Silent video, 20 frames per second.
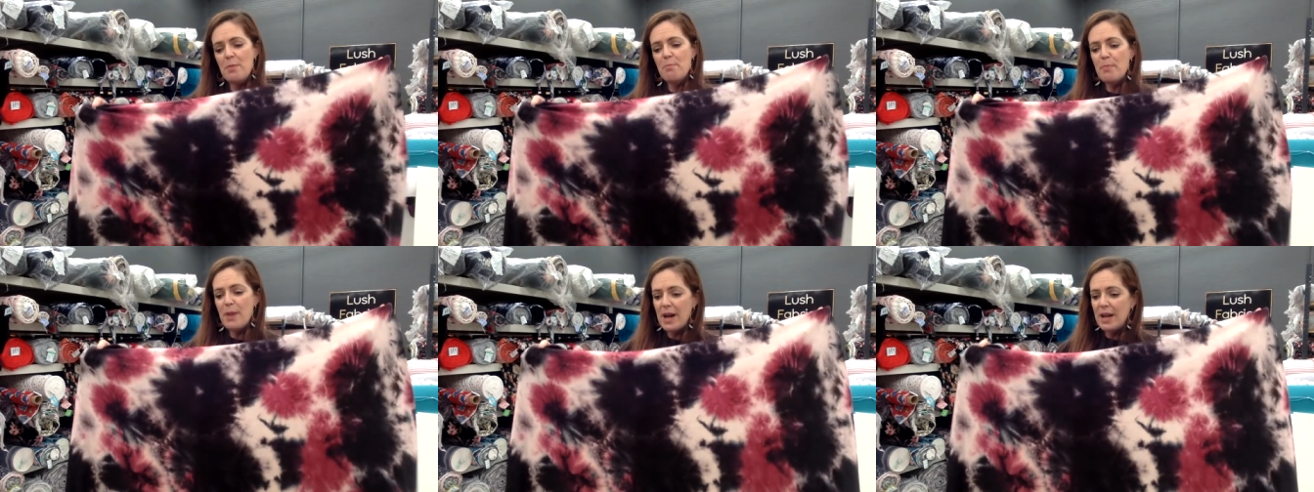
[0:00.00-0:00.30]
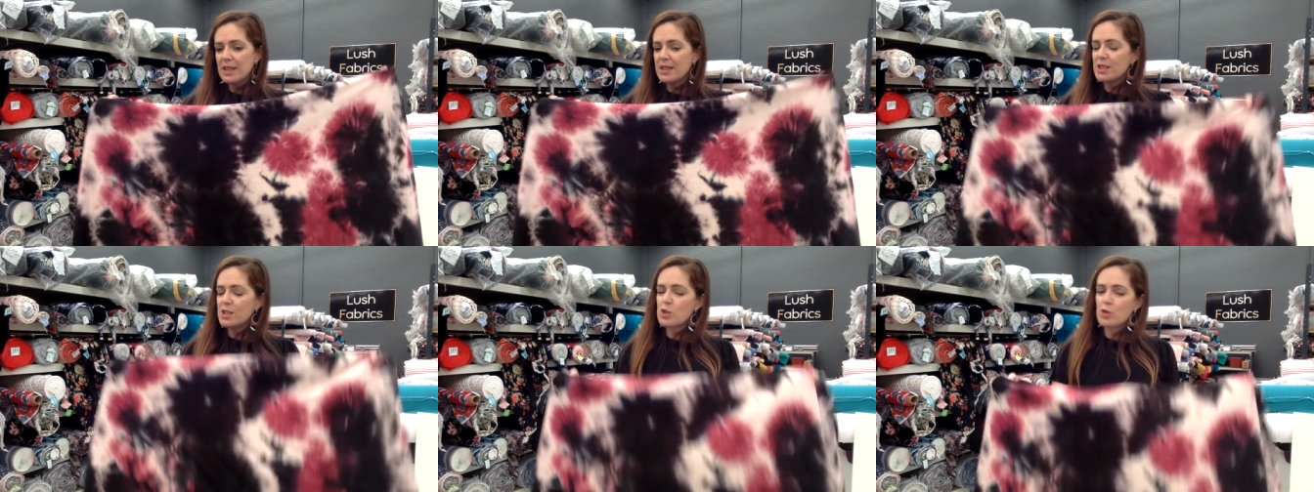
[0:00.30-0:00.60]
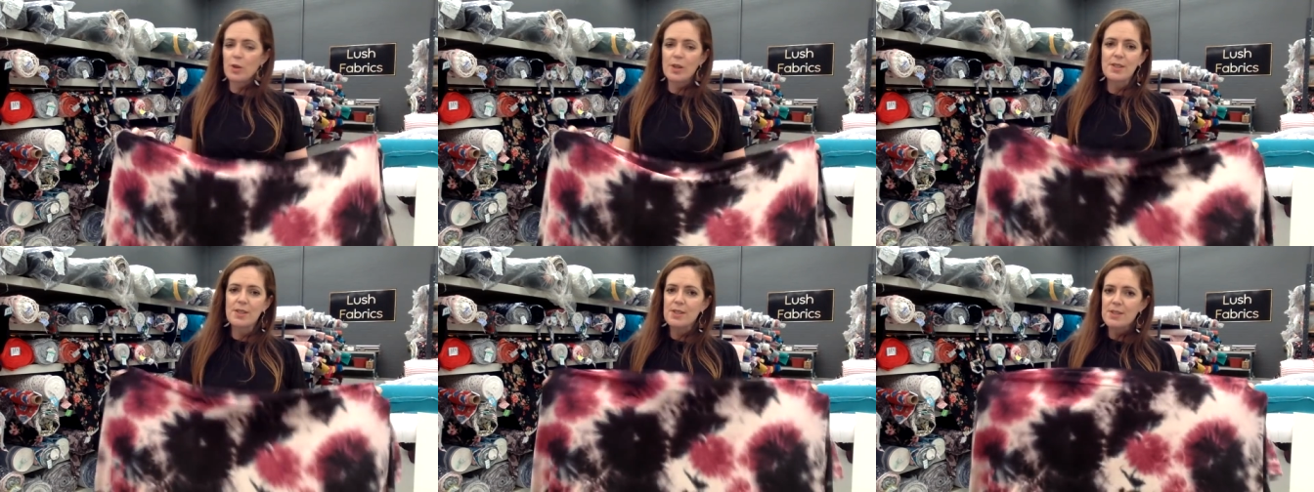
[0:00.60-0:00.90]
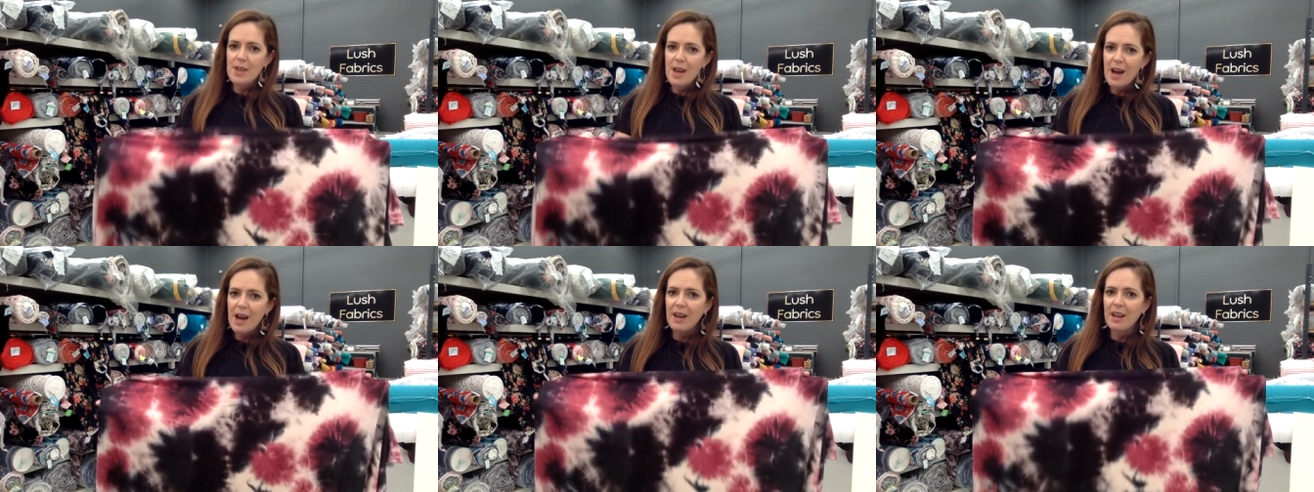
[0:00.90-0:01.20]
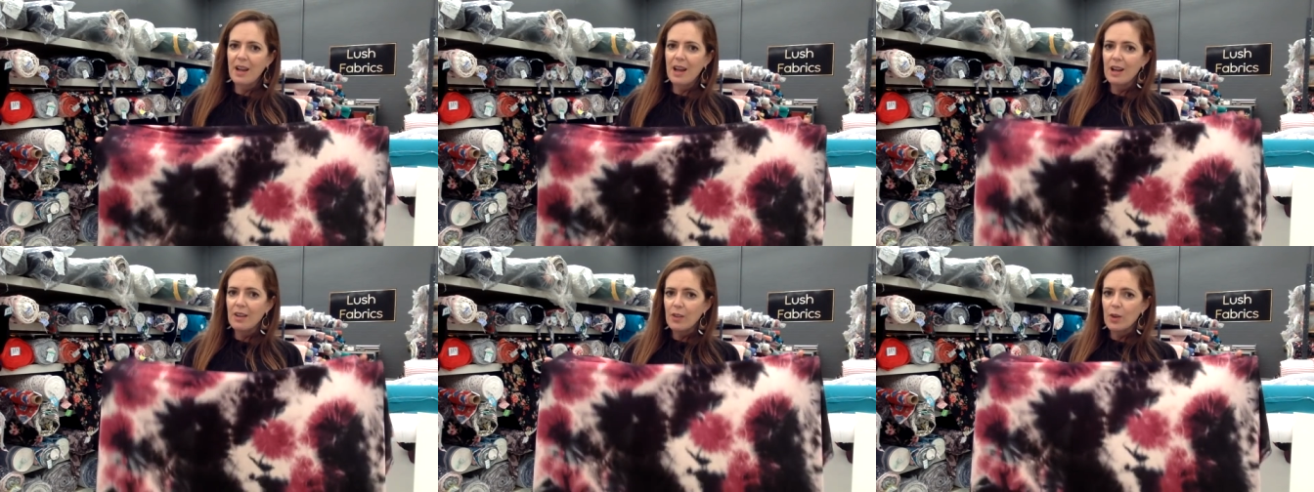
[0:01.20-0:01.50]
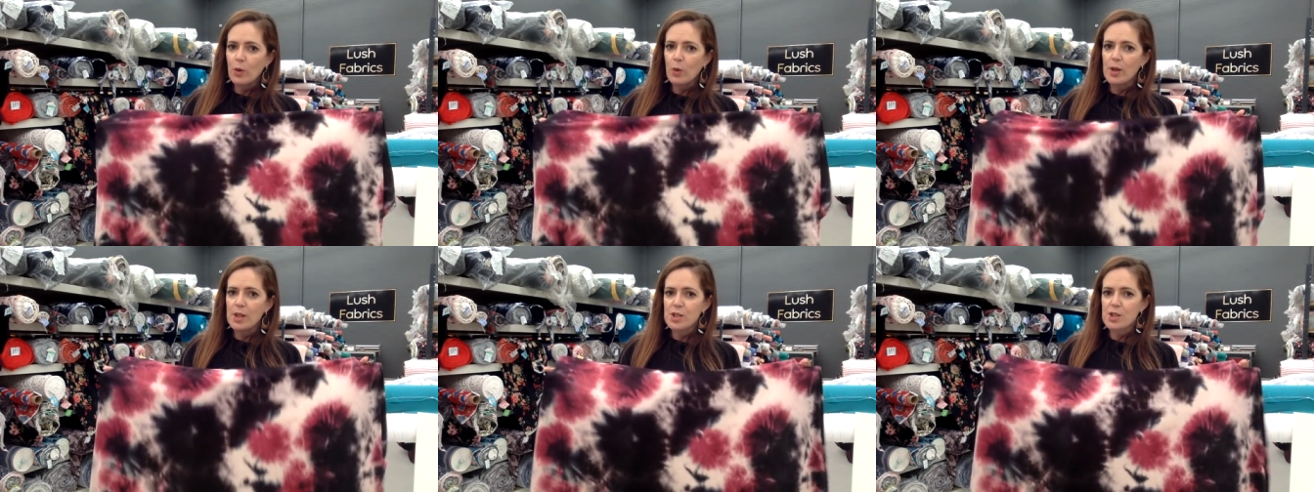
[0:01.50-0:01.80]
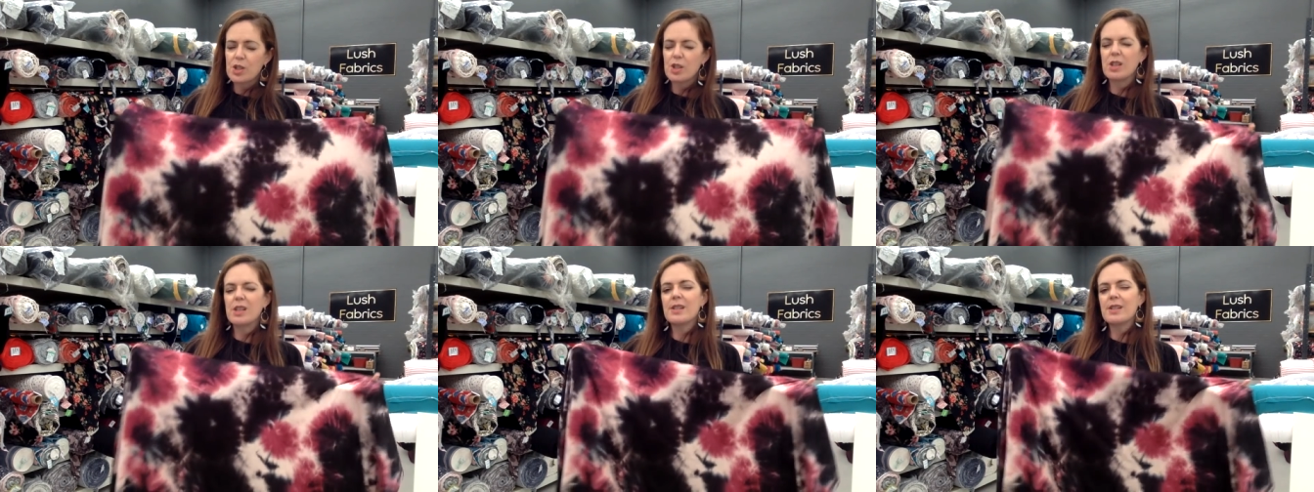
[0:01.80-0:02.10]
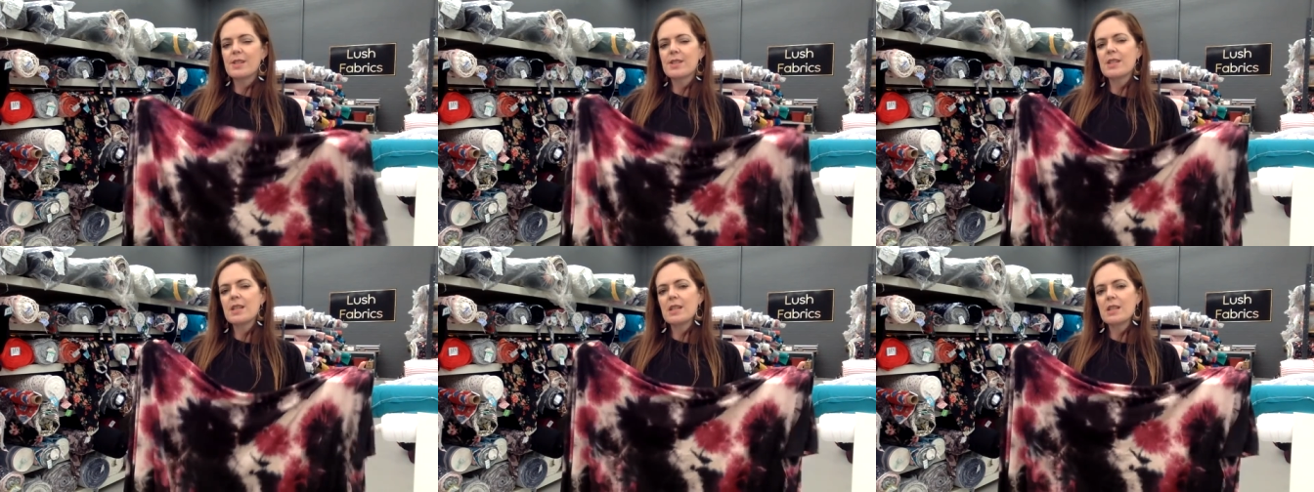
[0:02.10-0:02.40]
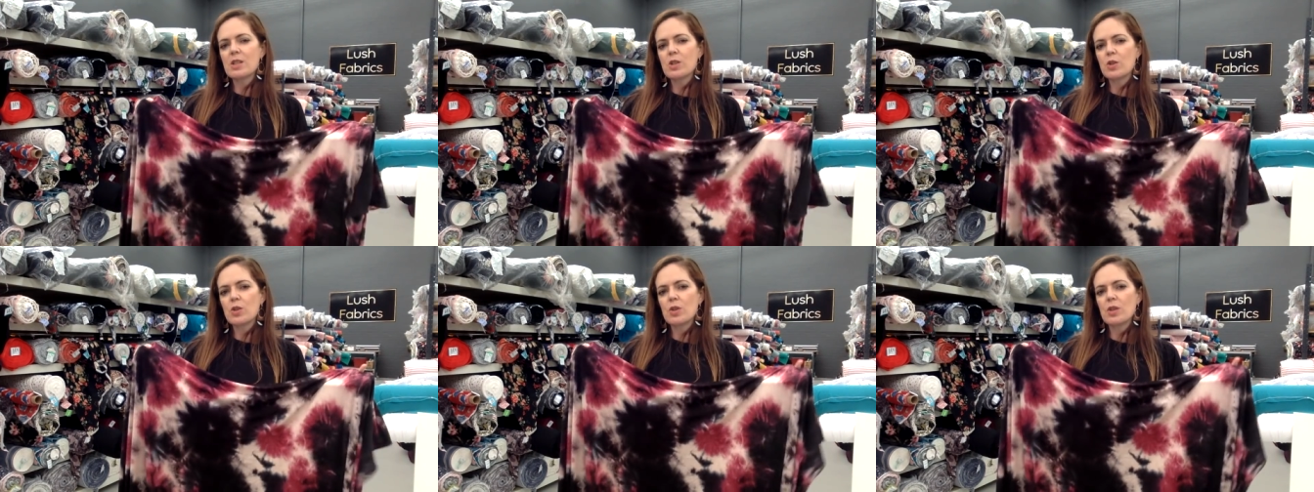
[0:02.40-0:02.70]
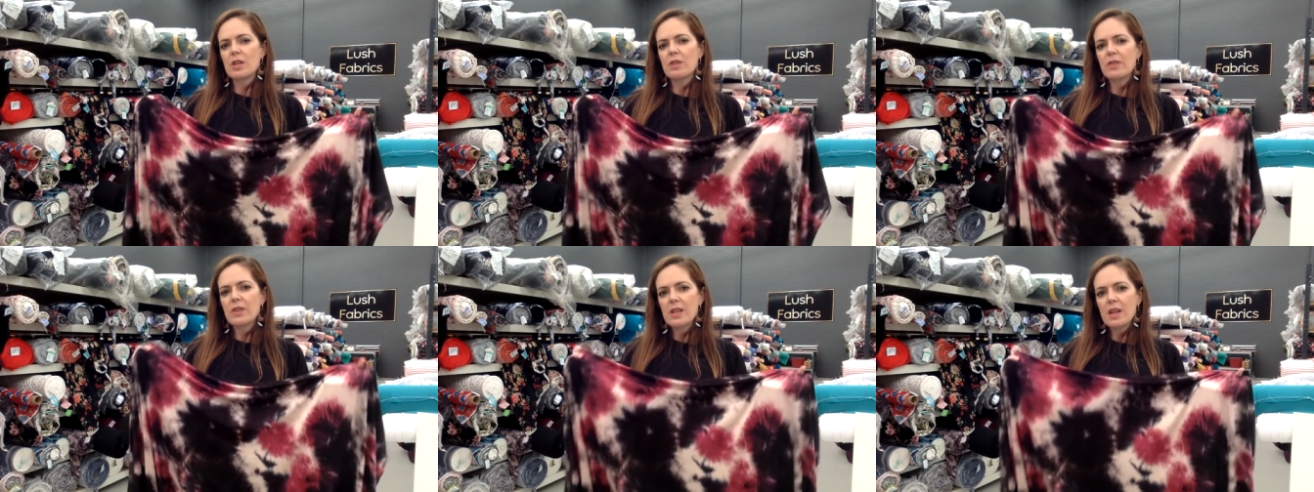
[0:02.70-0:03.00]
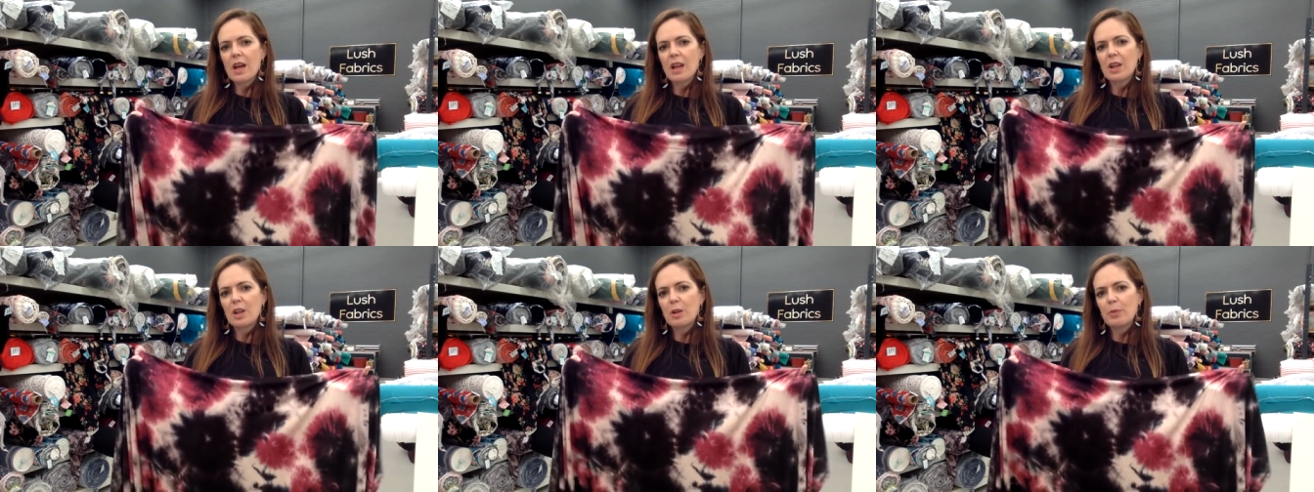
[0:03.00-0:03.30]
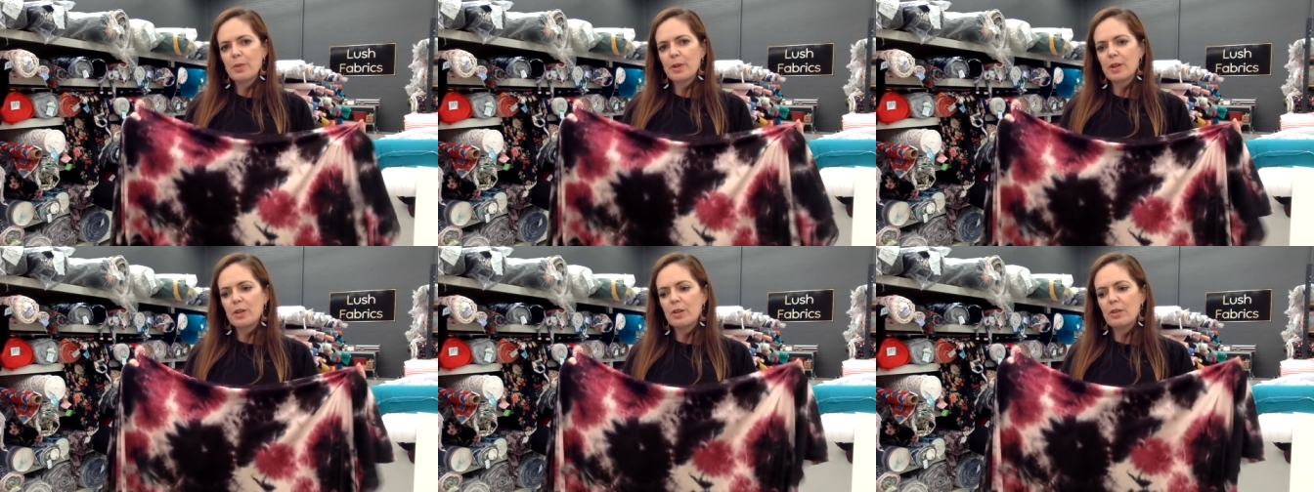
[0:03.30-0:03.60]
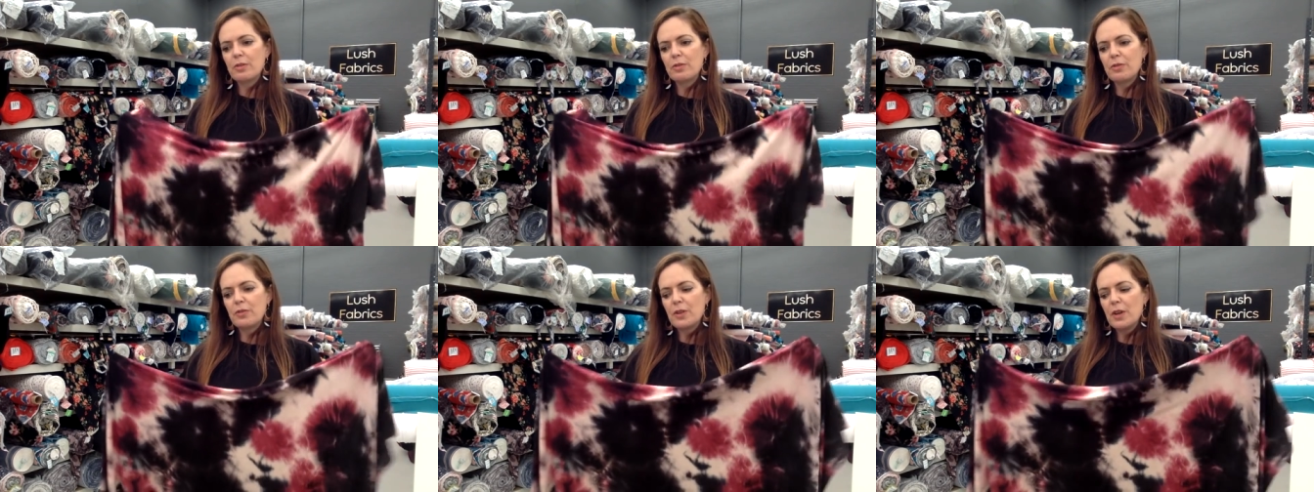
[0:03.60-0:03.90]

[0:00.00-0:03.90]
But dresses aren't out of the question. You just need to give it a little bit of